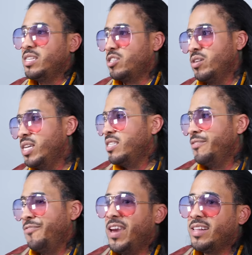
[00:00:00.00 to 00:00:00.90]
there, so he's
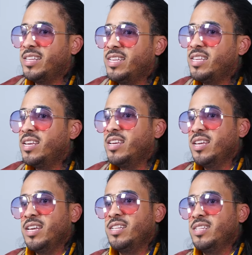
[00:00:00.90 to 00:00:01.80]
affected.
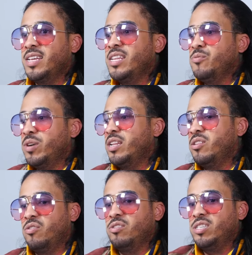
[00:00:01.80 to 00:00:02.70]
And then he went
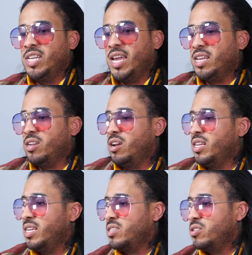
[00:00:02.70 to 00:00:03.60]
in on Jay and all
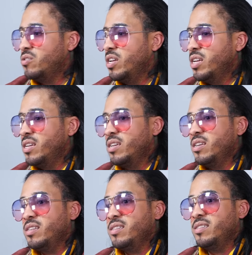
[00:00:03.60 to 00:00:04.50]
that. So
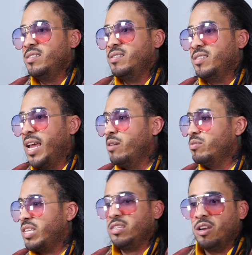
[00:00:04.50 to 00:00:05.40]
Dame
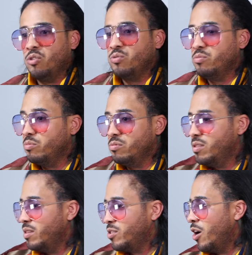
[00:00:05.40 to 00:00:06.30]
was like, yo,
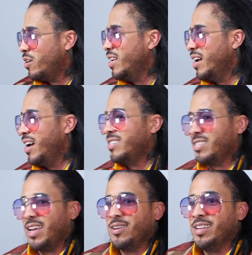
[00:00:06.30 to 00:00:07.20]
talking to us
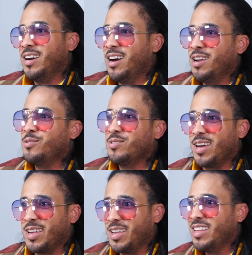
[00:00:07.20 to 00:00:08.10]
like in a huddle,
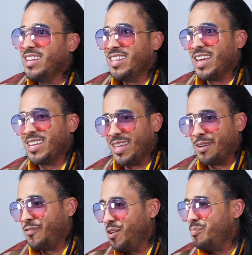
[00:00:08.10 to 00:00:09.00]
like like
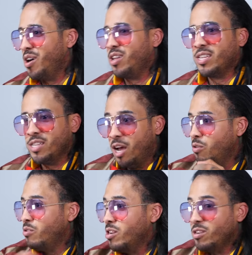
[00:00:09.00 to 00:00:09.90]
like football, like,
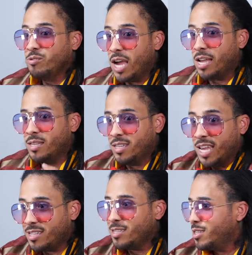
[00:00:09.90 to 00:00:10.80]
yo, you gotta
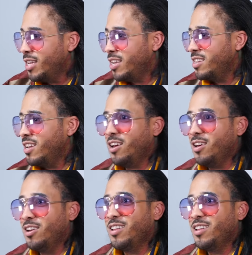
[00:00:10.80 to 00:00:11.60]
get this nigga, y'all.